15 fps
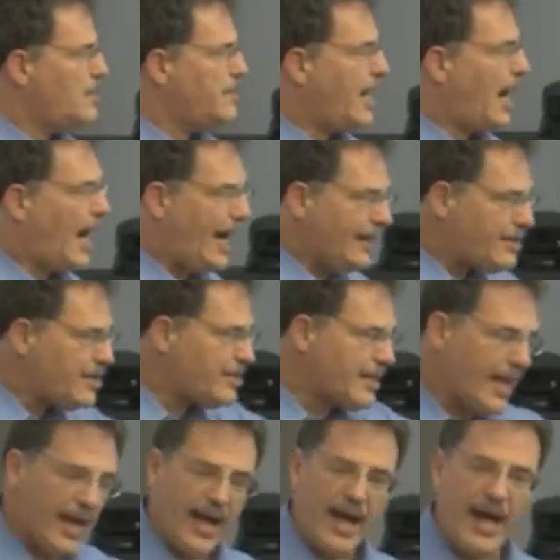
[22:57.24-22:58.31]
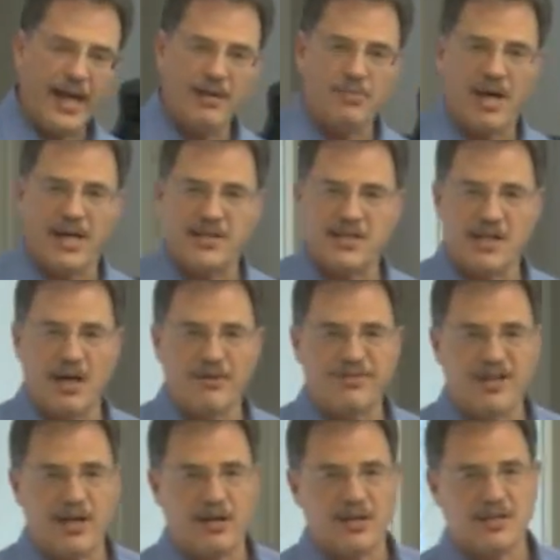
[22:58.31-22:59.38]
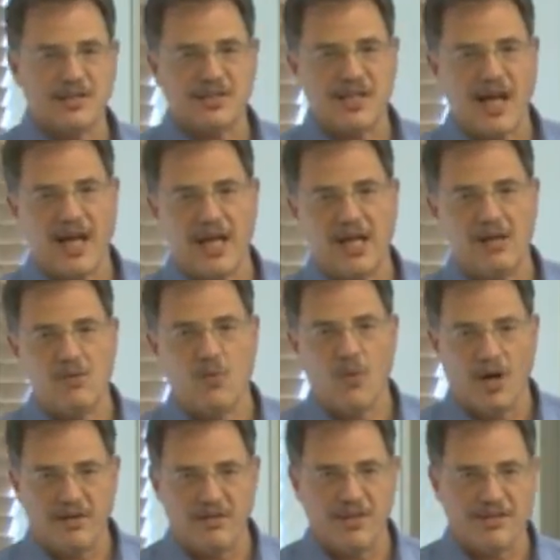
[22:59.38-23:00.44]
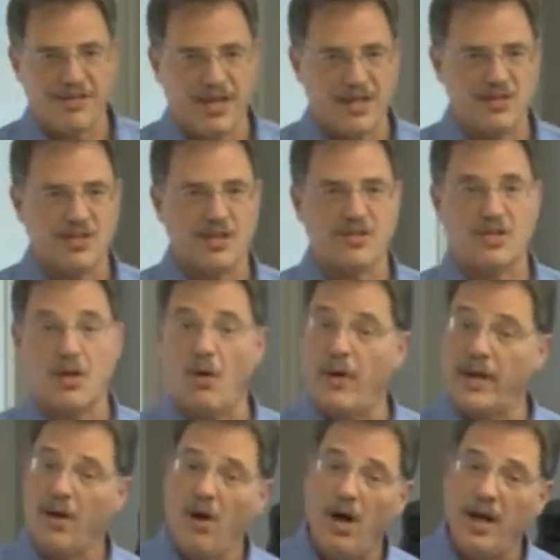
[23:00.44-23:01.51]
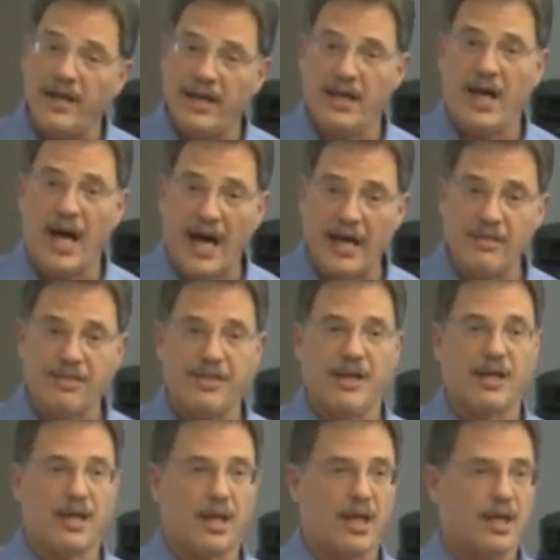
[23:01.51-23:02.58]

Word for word: Now, I'll just get ahead of myself here and say one of the things that's going on, and I think